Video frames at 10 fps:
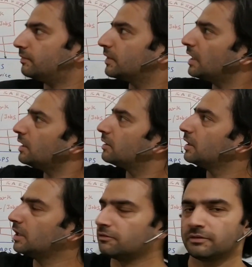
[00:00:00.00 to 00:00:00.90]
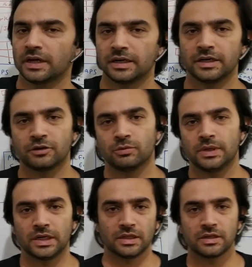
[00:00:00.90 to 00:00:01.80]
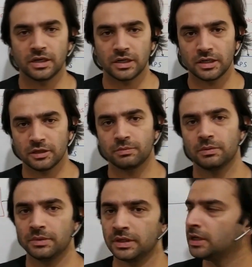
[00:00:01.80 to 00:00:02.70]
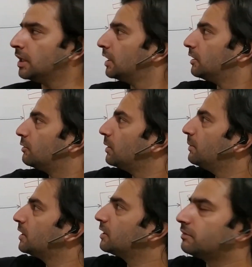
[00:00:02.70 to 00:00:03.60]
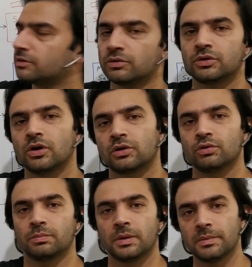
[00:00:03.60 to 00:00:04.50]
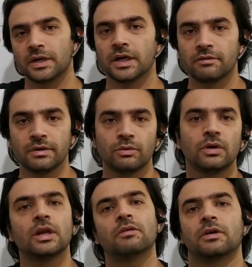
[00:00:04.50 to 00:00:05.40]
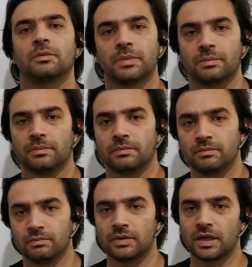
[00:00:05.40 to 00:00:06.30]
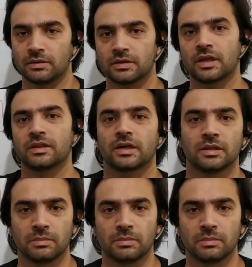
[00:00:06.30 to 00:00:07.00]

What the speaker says: Then, if that needs to be an instantaneous payment, this payment service could talk to a payment gateway to deliver a payment, like transact the